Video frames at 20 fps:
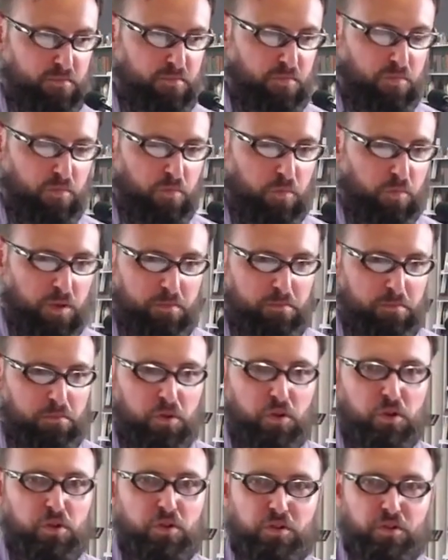we
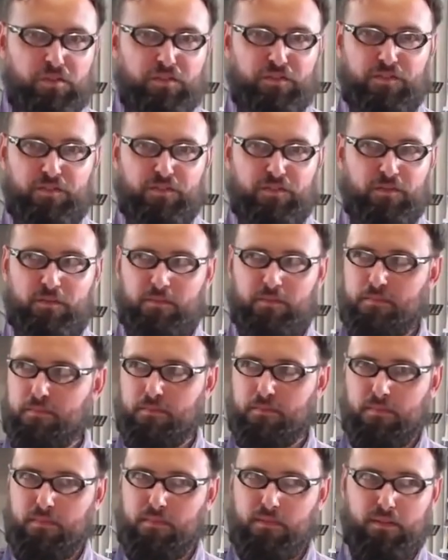move
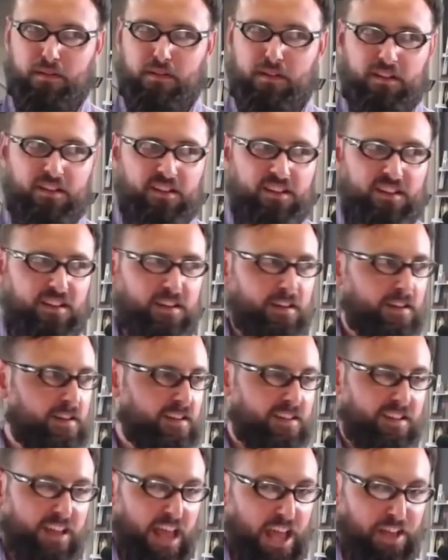
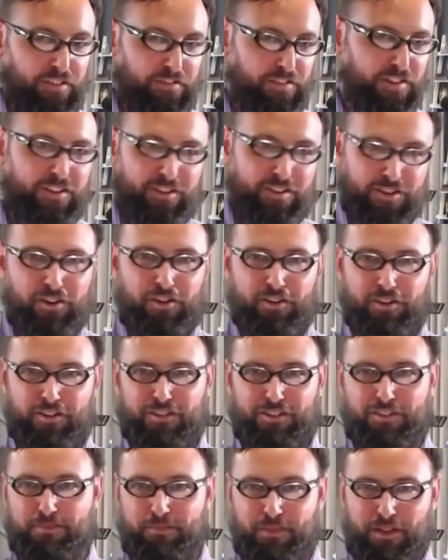heaven and
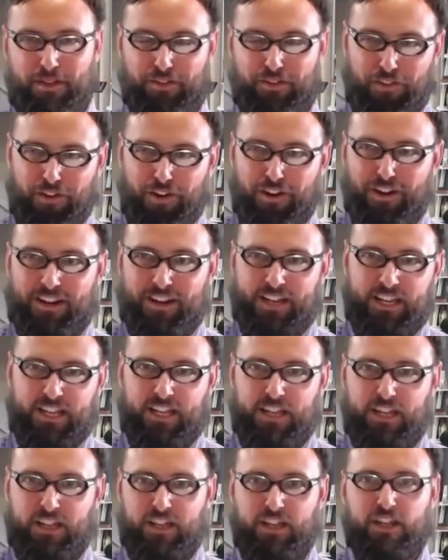earth
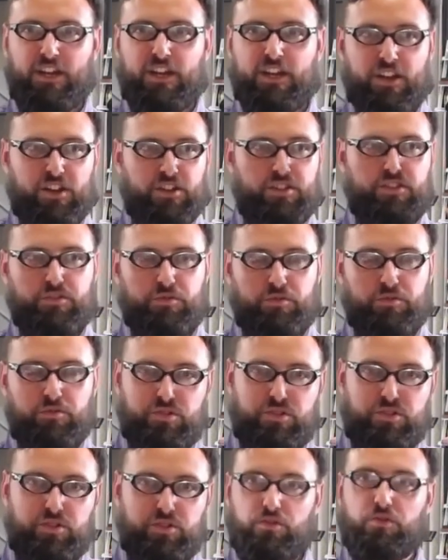metaphorically to
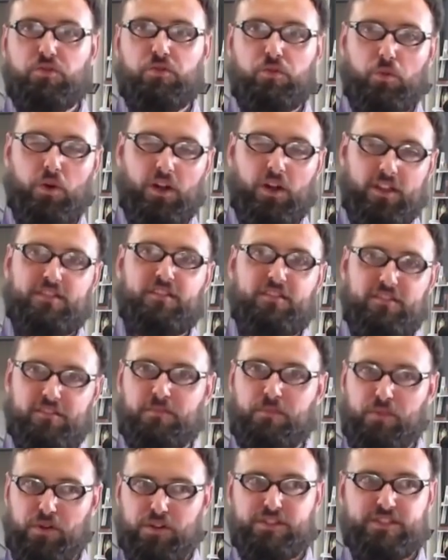do what this
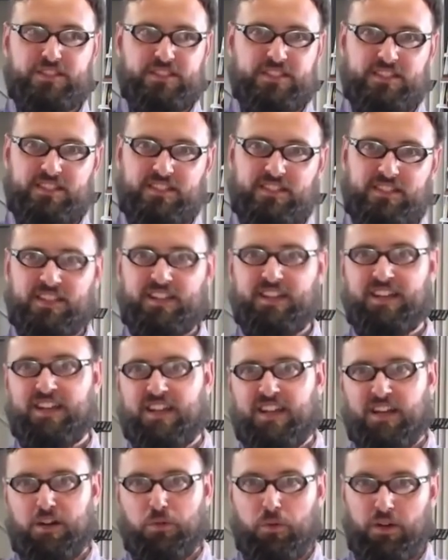person,
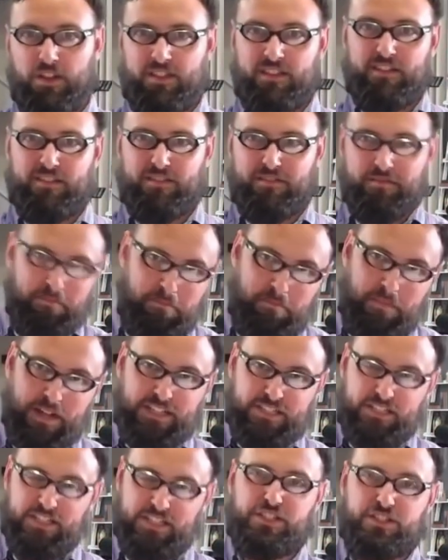what this
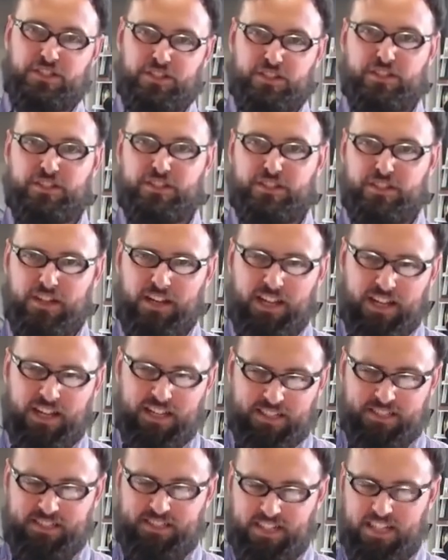messenger
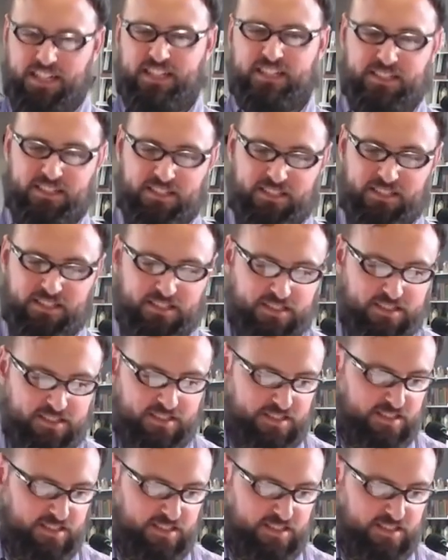says.